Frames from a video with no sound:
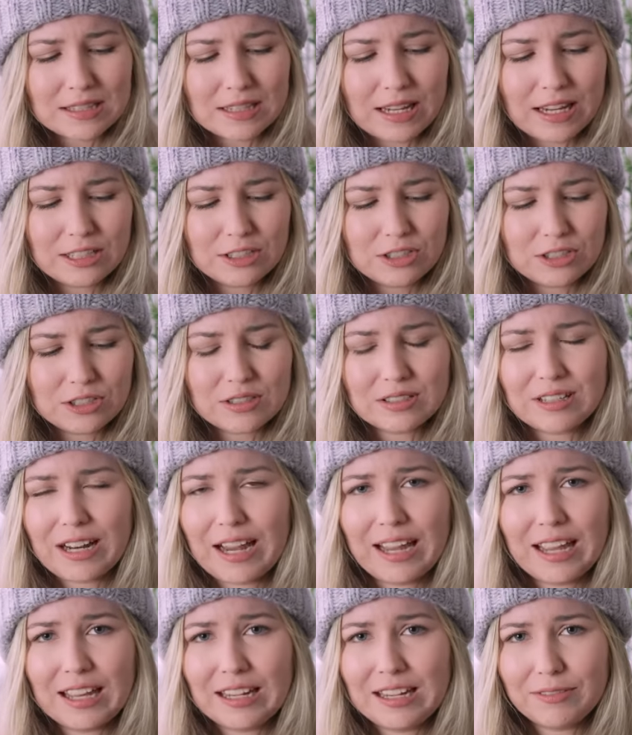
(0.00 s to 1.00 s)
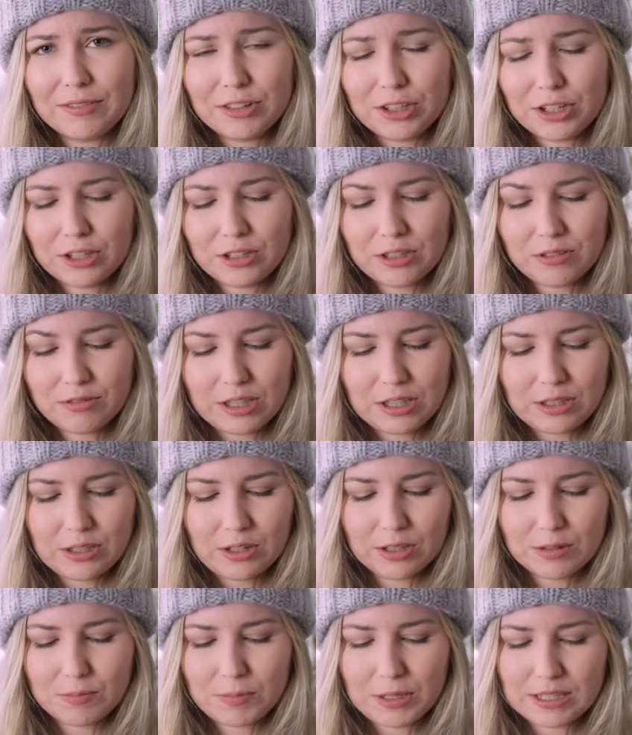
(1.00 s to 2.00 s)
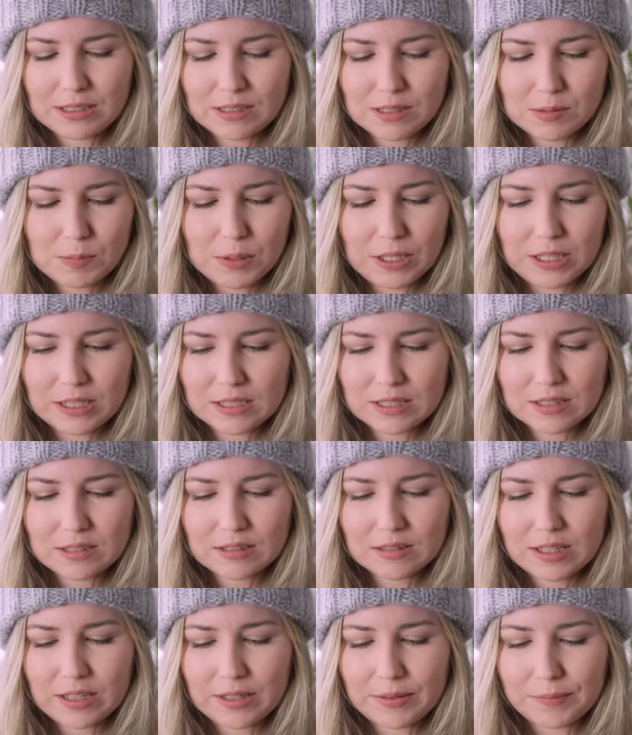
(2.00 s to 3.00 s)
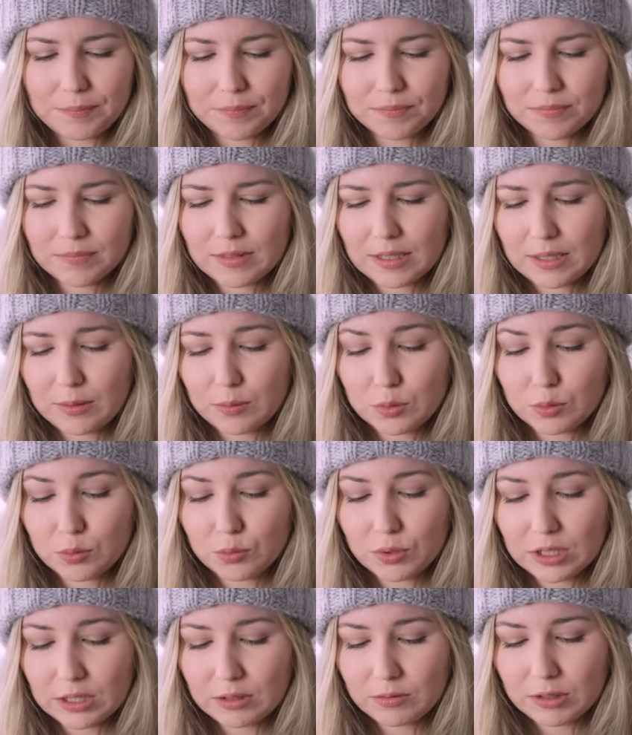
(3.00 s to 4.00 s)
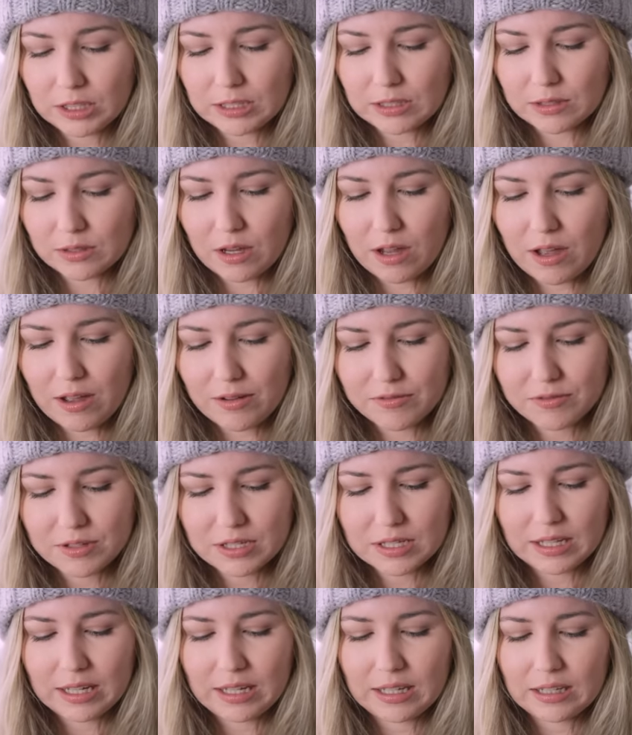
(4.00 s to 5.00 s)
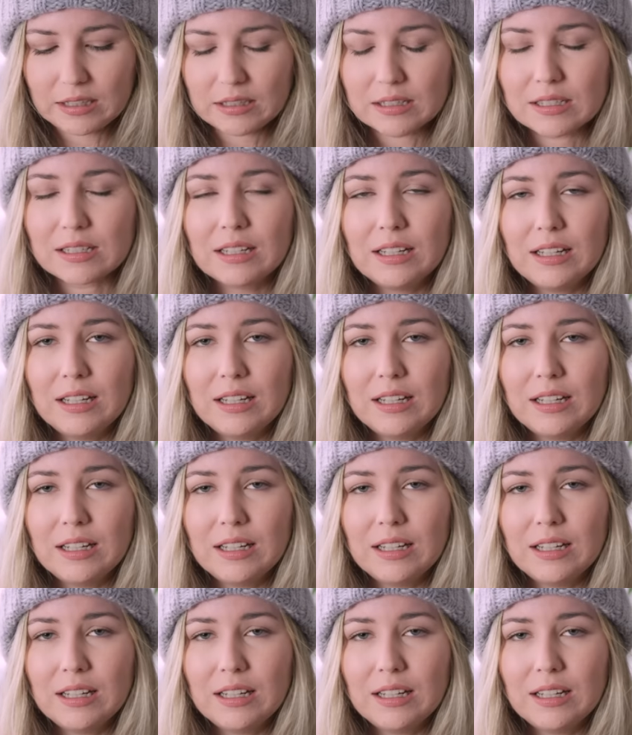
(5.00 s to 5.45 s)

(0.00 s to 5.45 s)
I just, I had never heard of the yarn base, but um, it was really, really soft, and